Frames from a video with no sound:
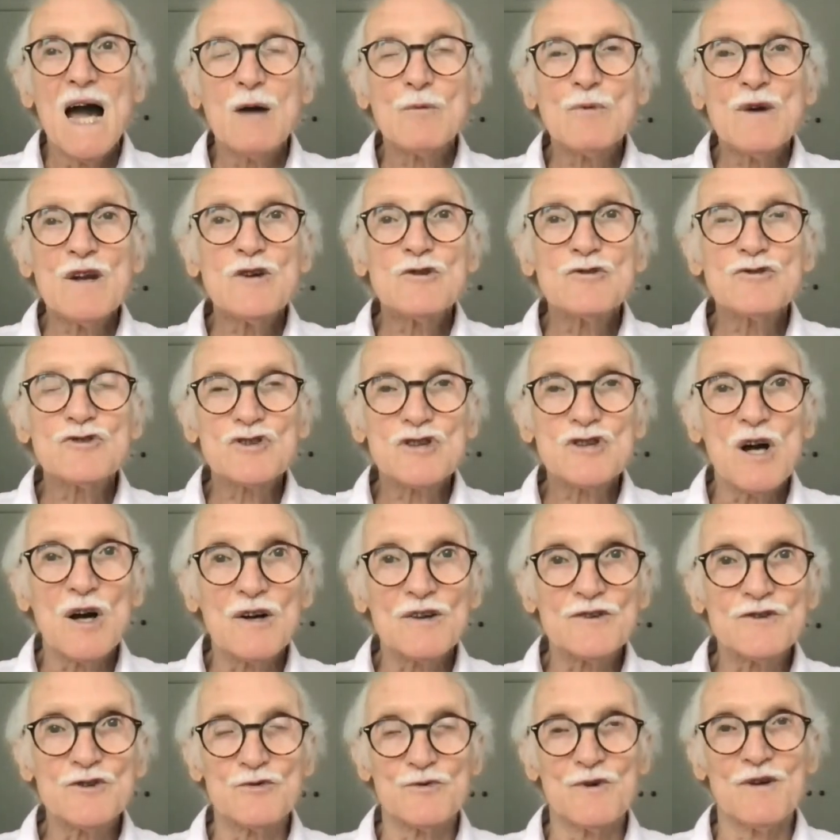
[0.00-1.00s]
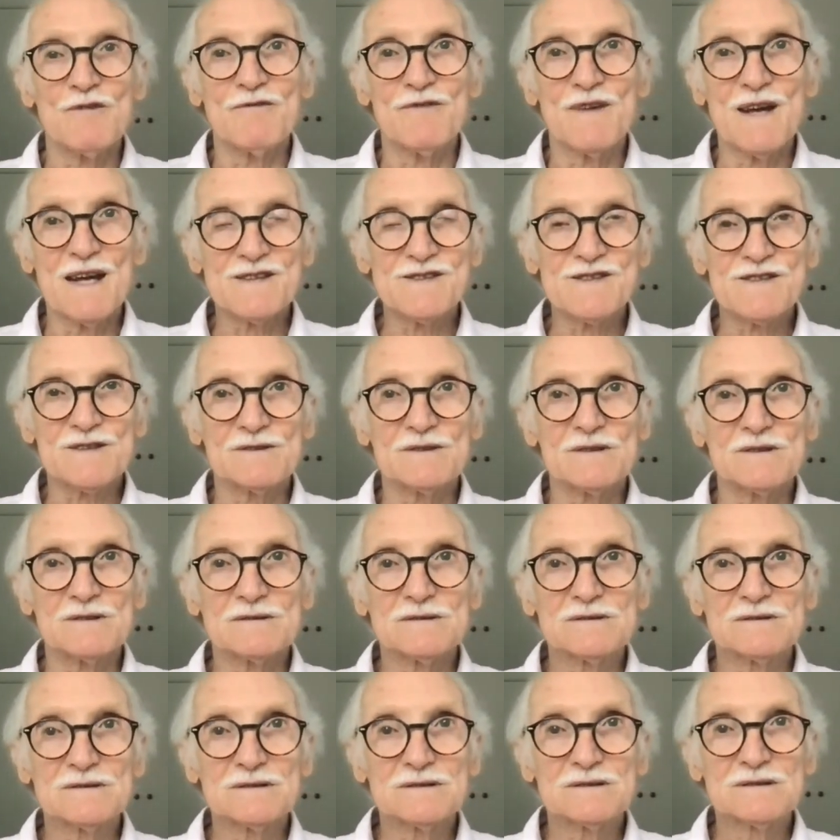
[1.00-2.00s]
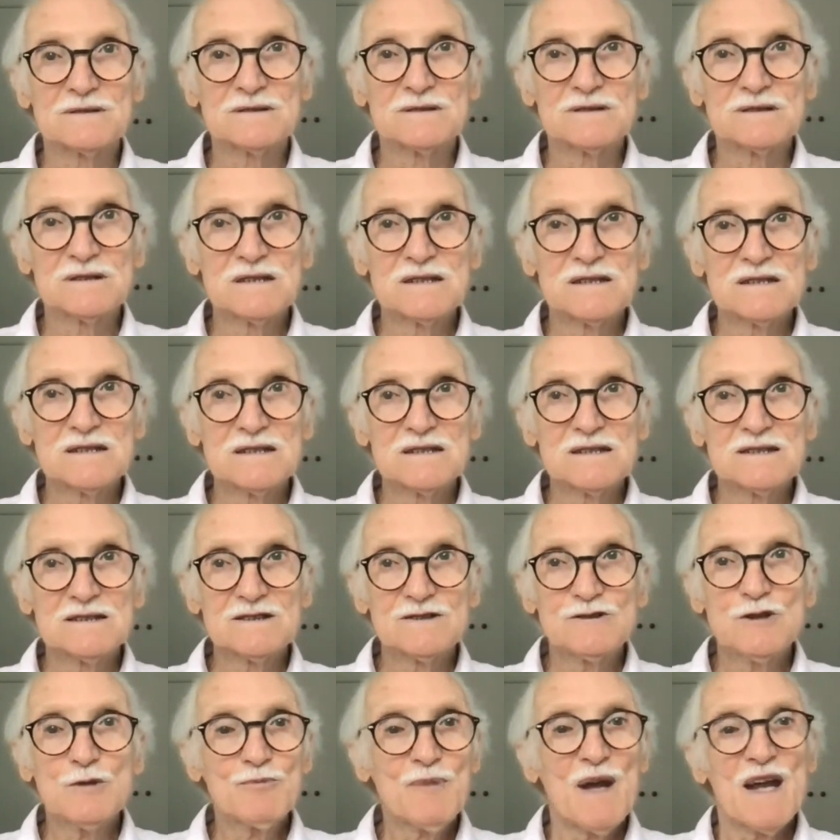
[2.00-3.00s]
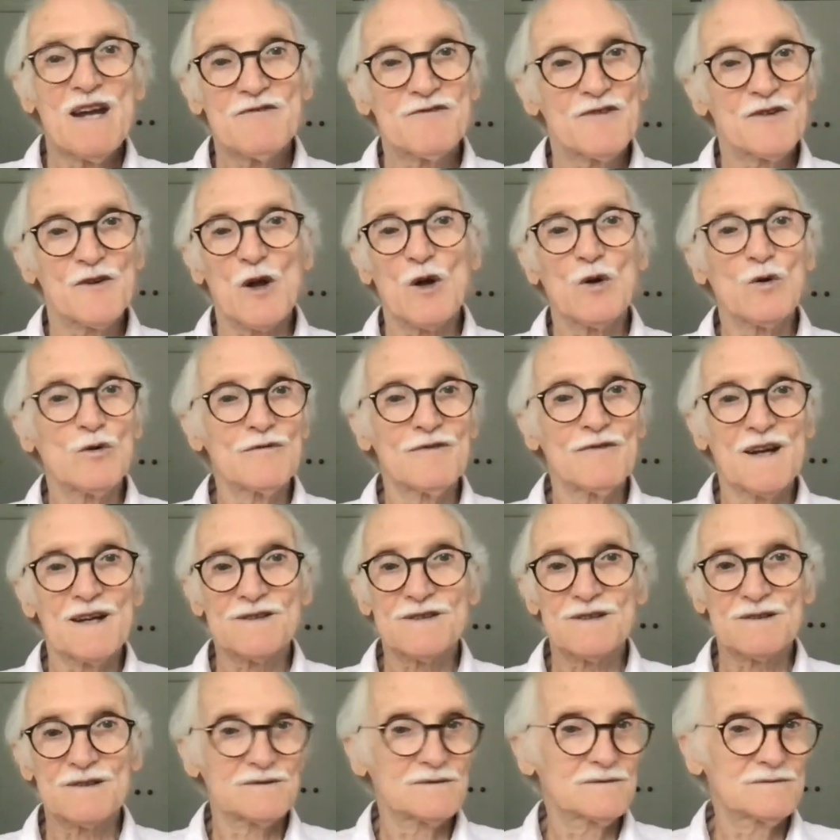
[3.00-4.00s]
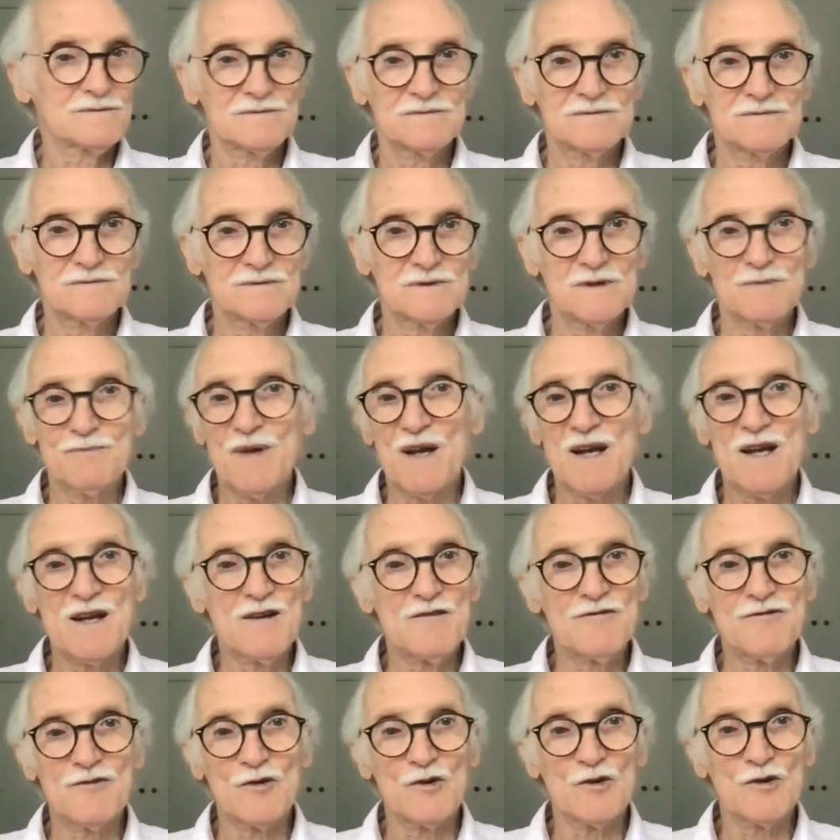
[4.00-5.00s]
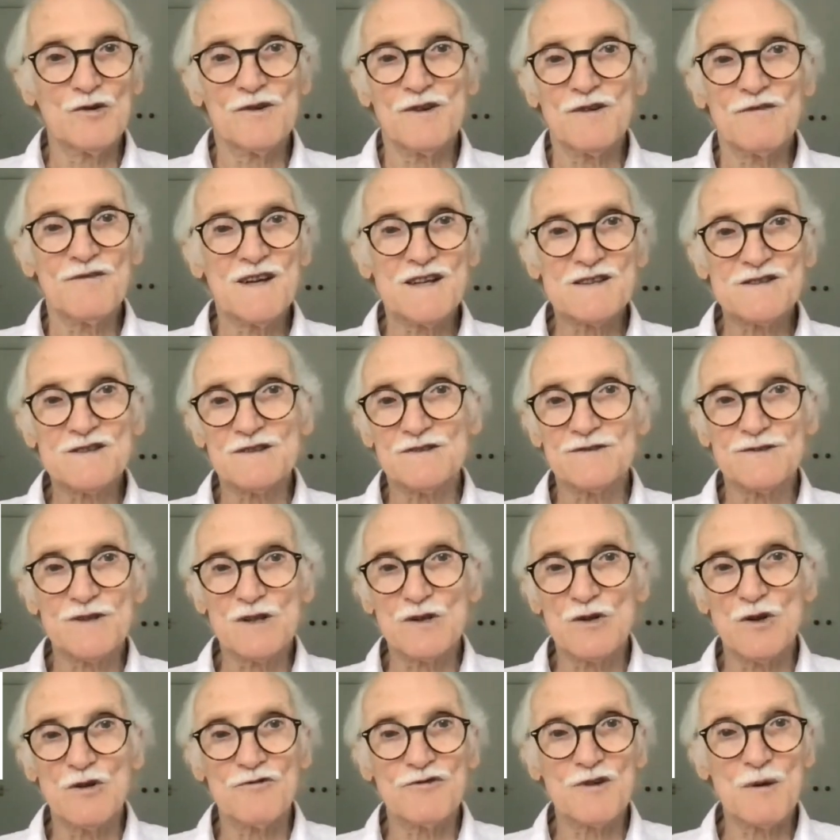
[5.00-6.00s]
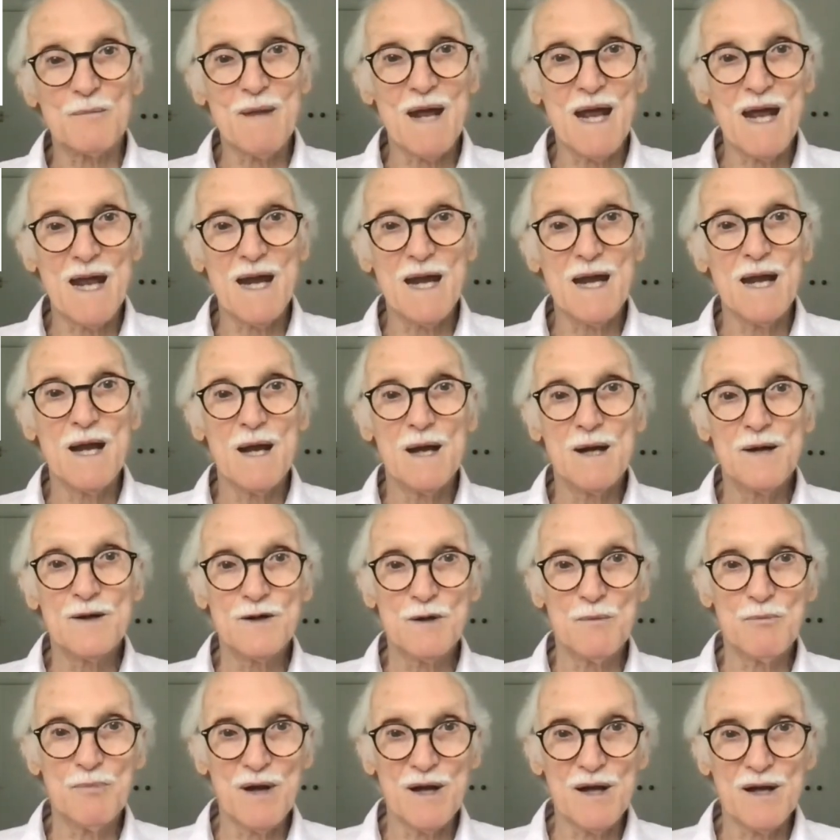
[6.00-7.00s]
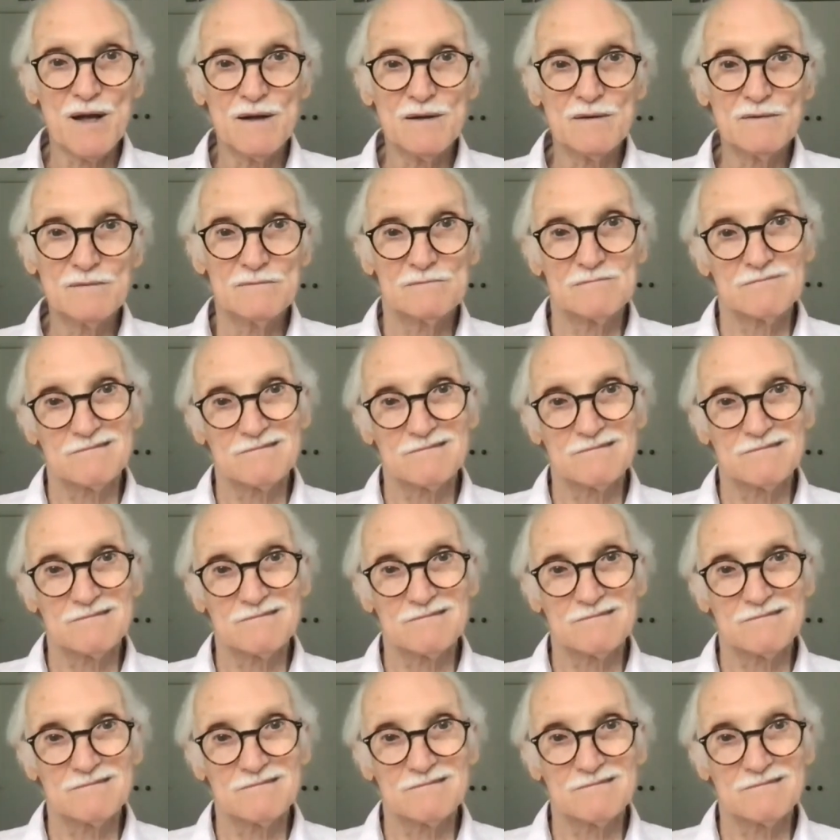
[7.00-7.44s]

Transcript: And when you charter a vessel, you pay for the whole vessel. You pay for the vessel to go from A to B.